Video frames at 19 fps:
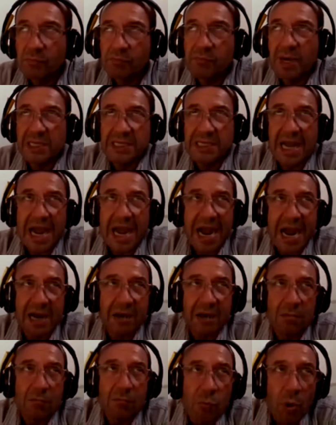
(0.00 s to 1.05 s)
but
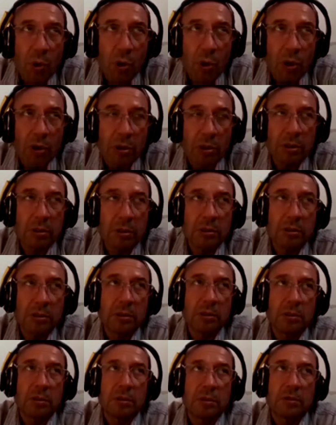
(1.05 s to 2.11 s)
are more
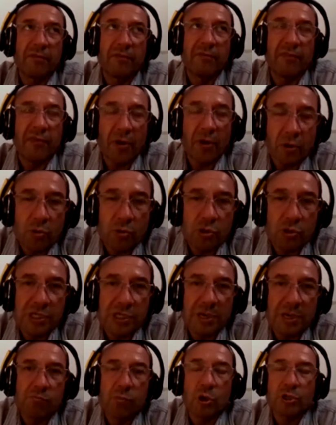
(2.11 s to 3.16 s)
focused
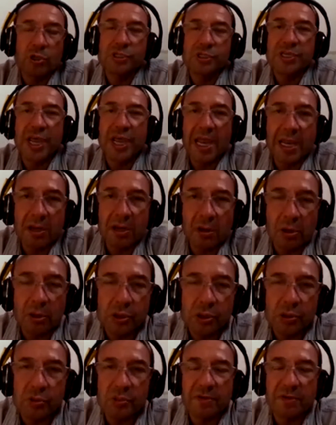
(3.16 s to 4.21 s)
and more
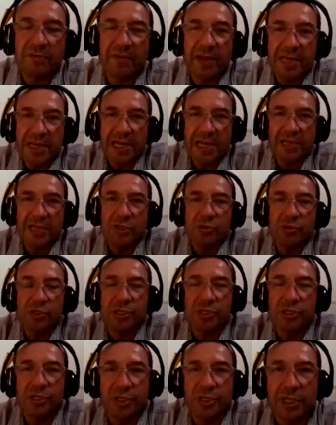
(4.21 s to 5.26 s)
tailored to the final
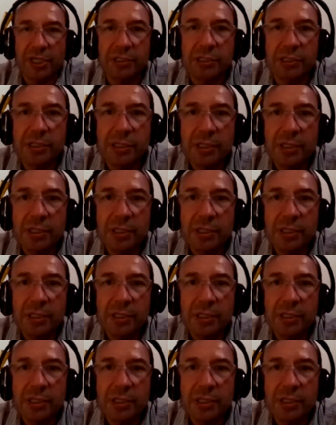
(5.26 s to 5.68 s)
user needs,